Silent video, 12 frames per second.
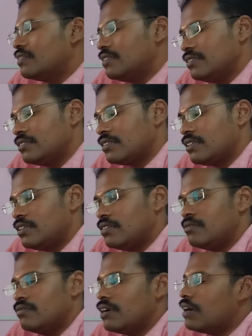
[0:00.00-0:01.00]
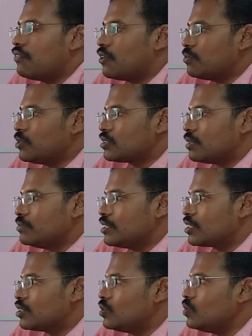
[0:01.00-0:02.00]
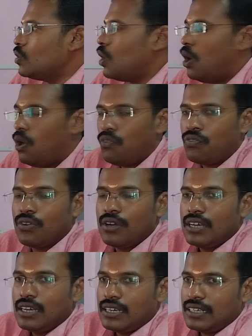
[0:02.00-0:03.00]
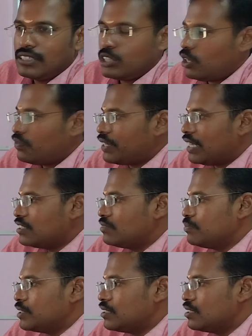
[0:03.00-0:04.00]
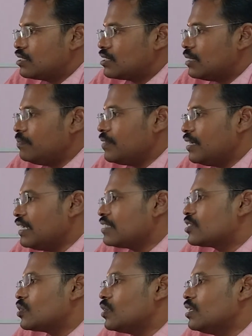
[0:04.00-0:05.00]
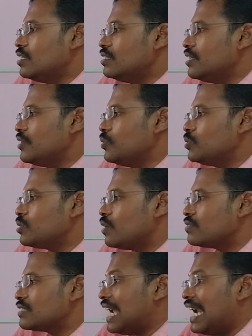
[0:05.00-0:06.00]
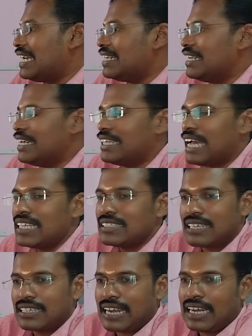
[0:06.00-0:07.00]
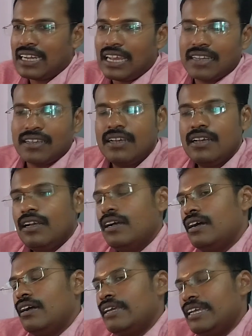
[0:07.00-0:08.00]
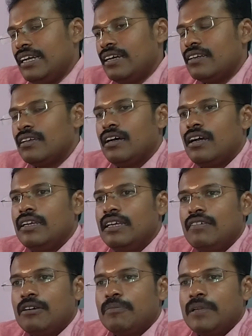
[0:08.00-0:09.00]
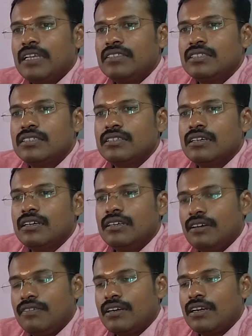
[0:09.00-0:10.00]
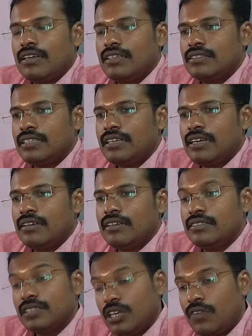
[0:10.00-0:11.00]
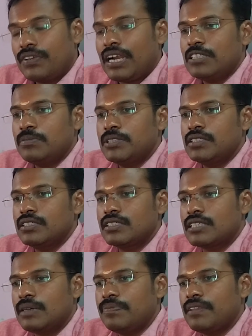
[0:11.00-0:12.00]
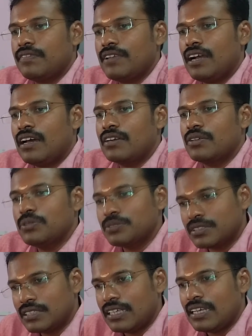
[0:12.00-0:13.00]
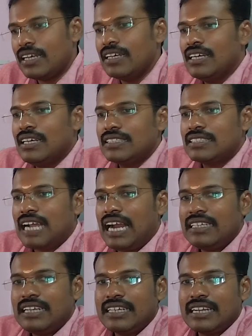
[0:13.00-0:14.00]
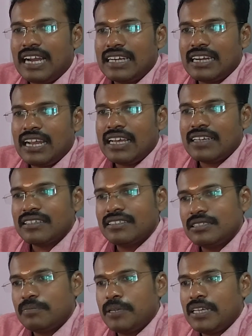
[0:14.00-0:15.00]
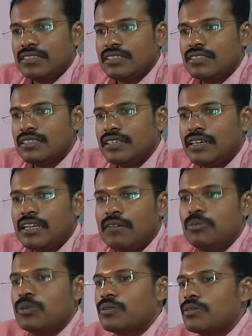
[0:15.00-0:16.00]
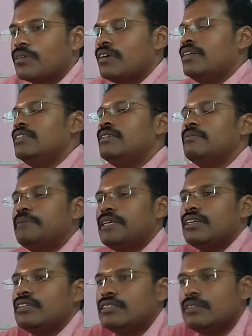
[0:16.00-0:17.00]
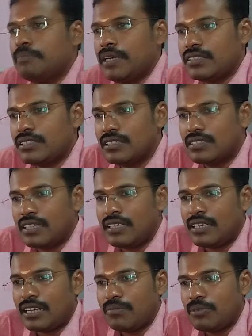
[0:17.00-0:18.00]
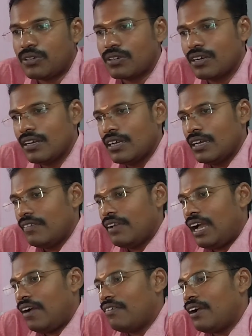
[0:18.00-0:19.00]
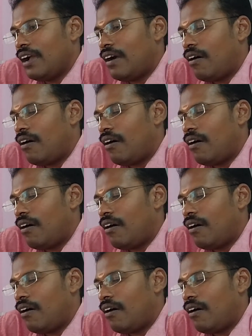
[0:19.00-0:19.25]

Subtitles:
This is the third foremost objective of design of transmission system. Next, to learn the use of standard data and catalog. Here in our PhD, in our design of transmission system, we are using a standard catalog, the PhD design data book. In the PhD design data book, we have